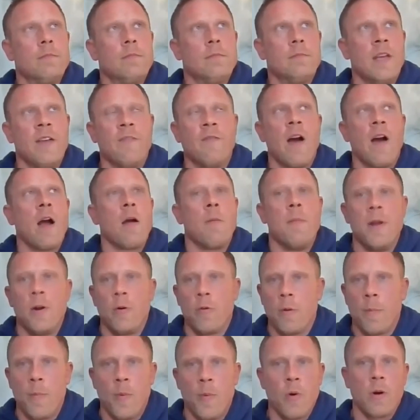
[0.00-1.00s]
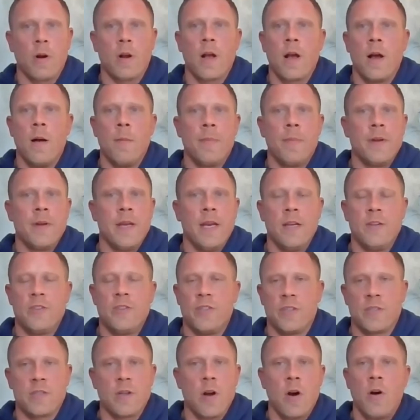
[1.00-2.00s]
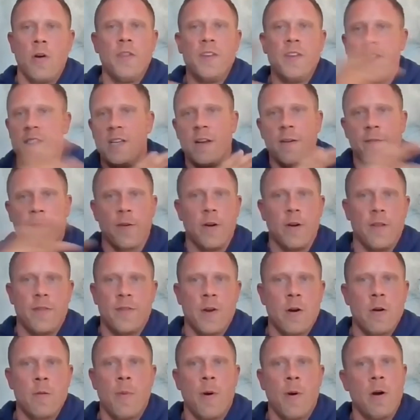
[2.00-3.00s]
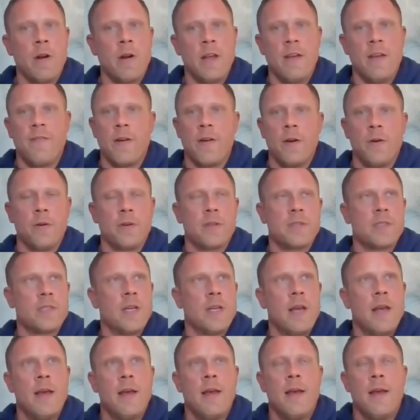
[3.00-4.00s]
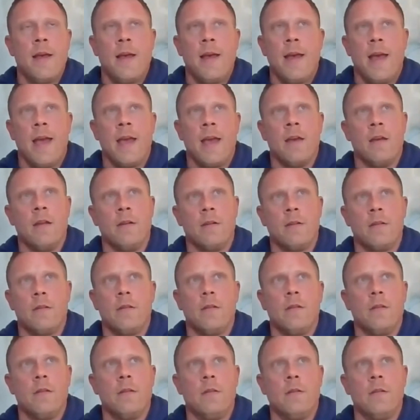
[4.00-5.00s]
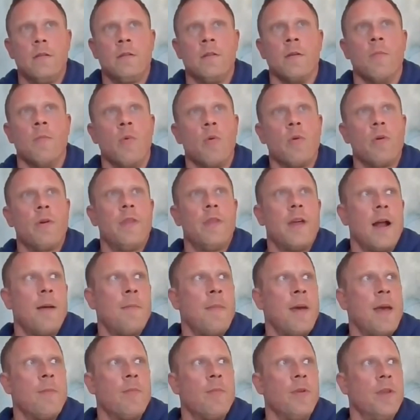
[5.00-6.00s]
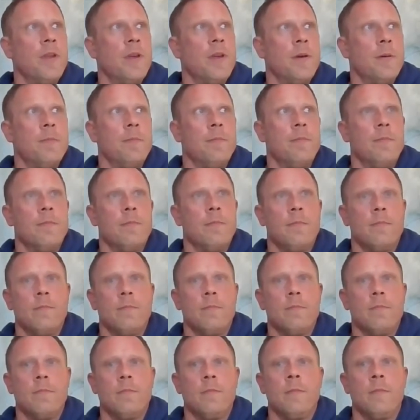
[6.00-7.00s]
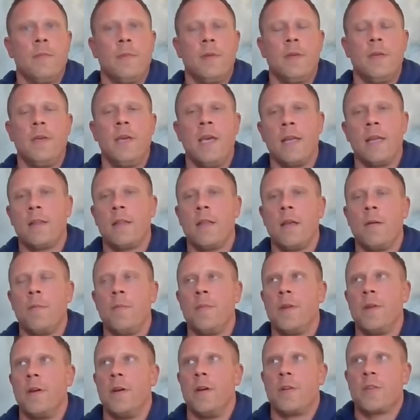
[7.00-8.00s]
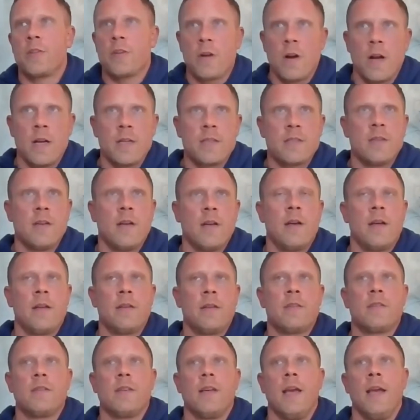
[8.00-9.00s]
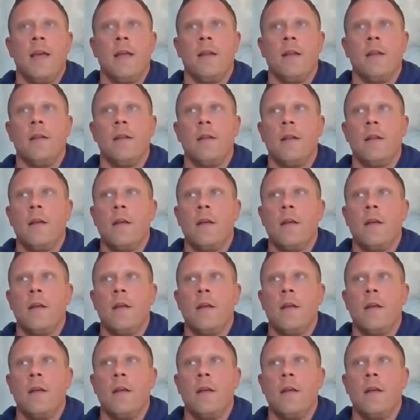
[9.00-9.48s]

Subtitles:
environmental report companies, just all these different third-party folks. And the more that I'm able to get them to trust us and